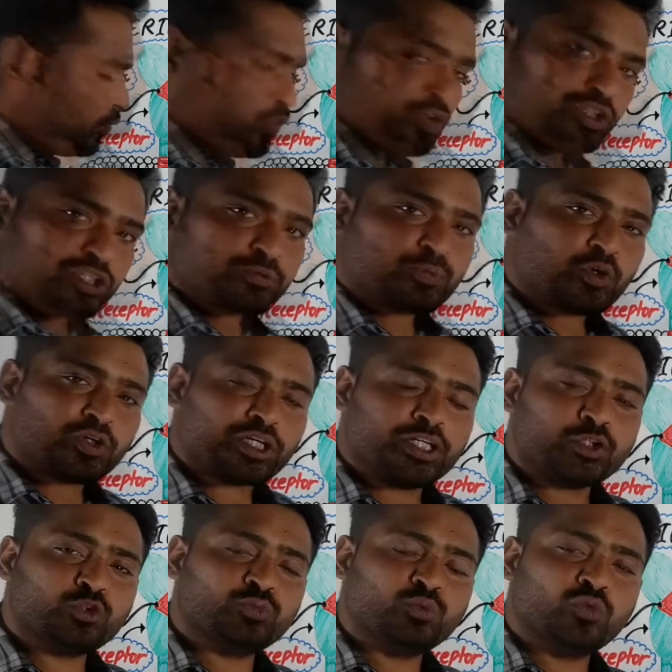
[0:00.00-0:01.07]
For this
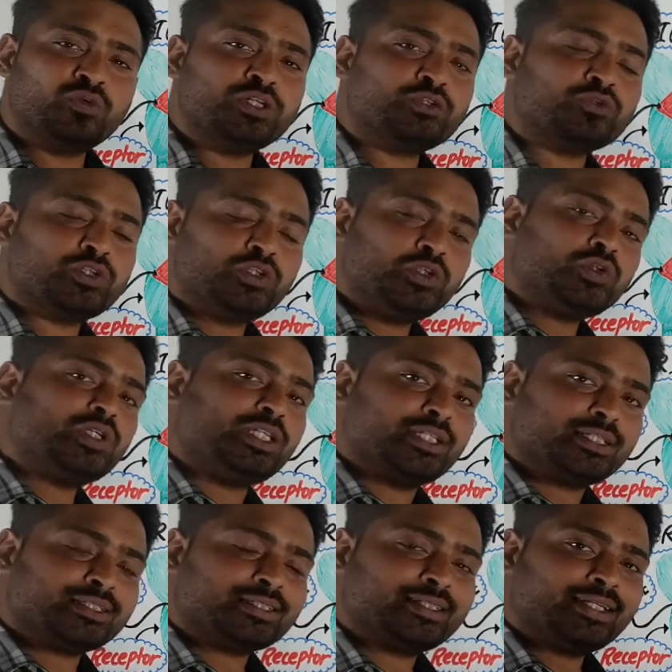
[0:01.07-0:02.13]
protein to move into the
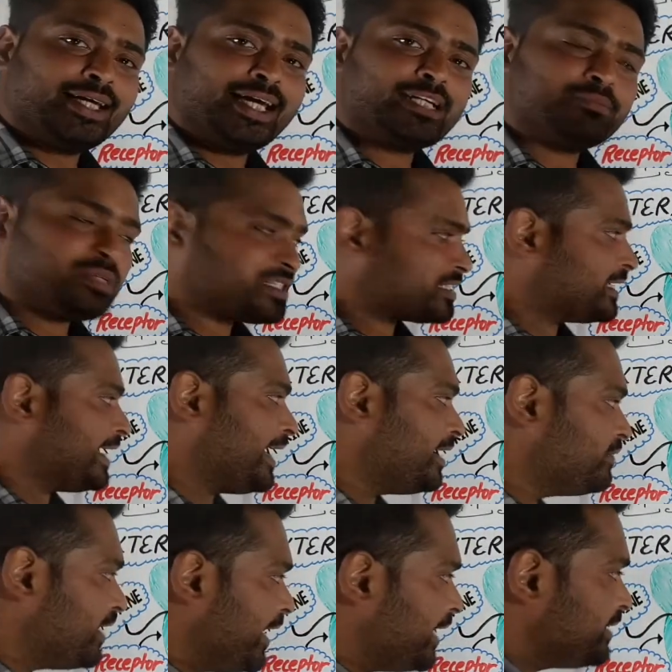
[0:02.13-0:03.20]
nucleus, it must
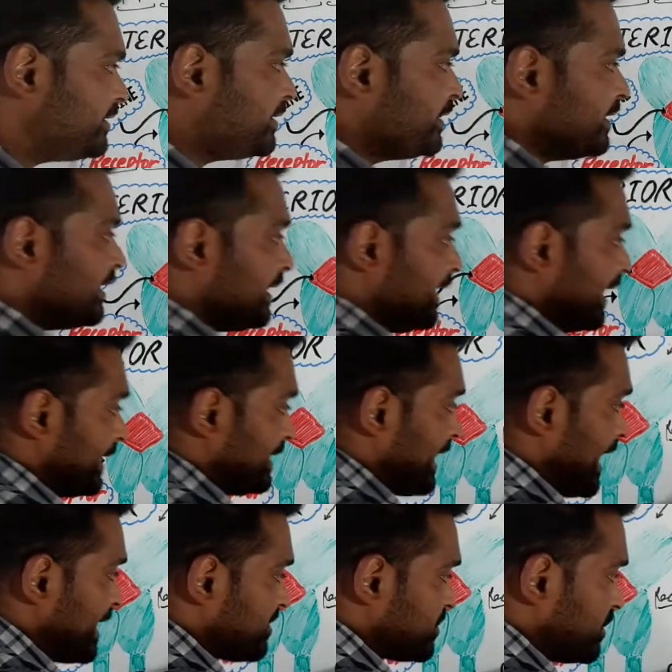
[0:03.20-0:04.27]
have an
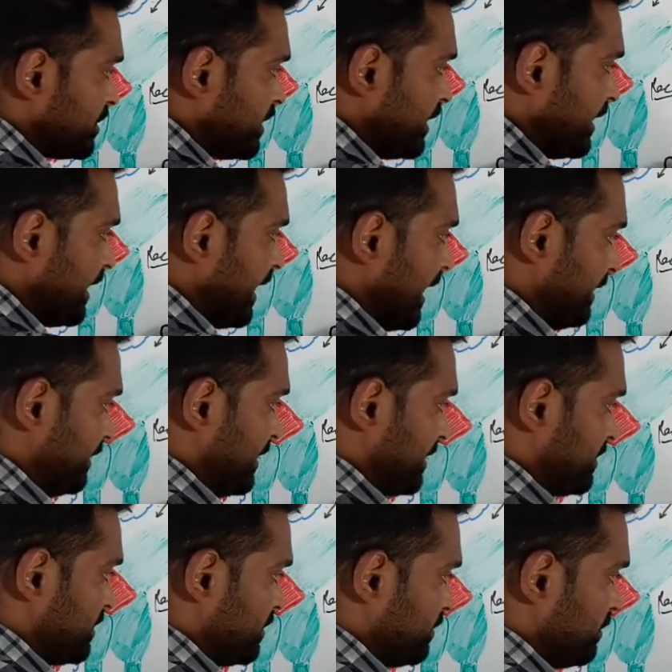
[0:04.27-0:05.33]
attached
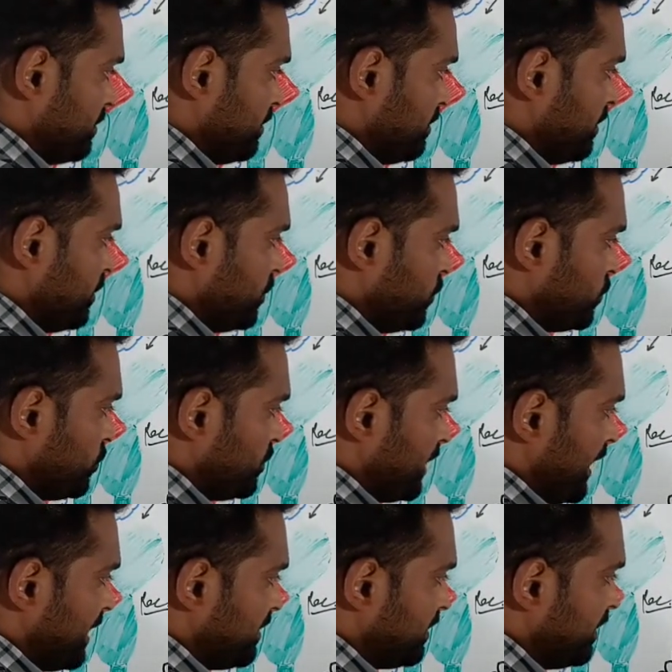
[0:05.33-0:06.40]
address, so
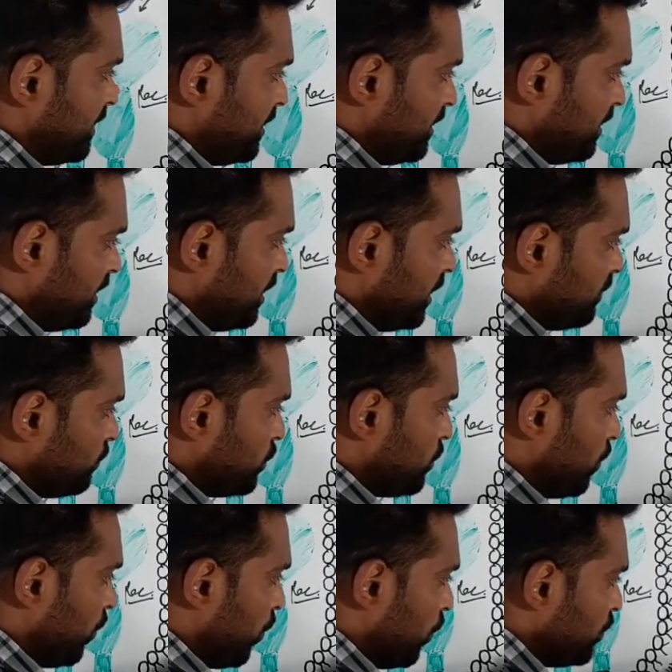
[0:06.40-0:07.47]
that it would
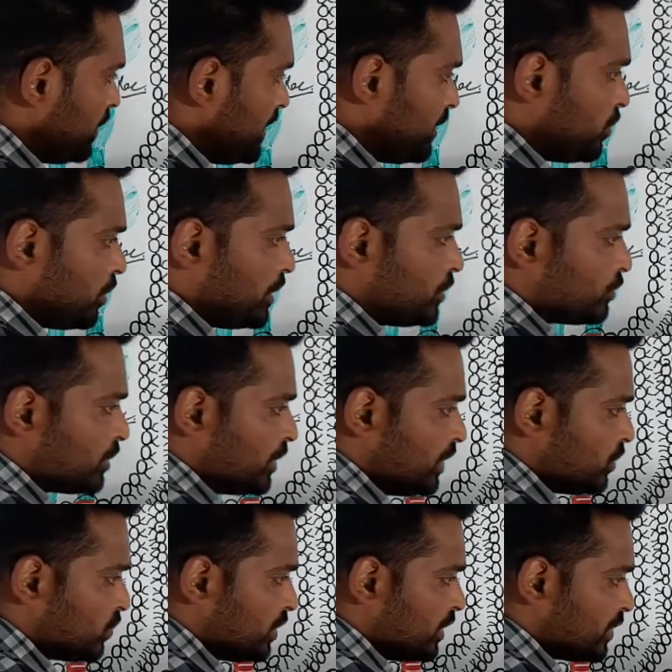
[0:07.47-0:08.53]
only go into the
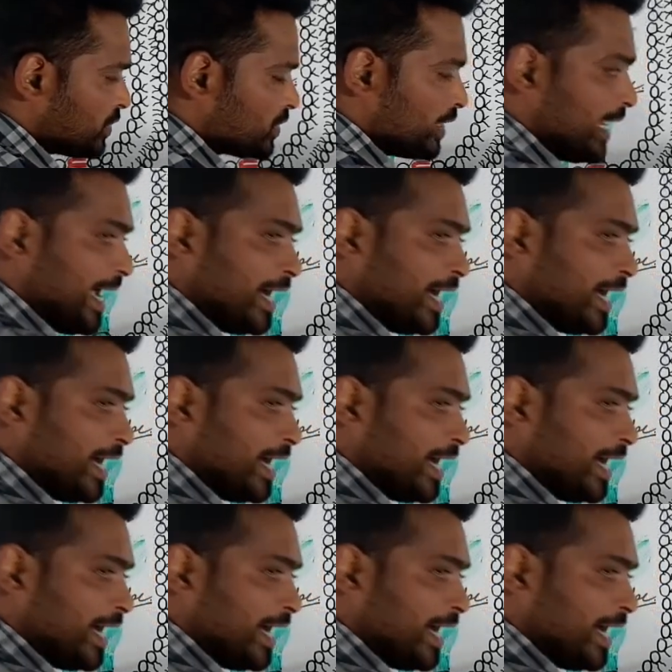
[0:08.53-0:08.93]
nucleus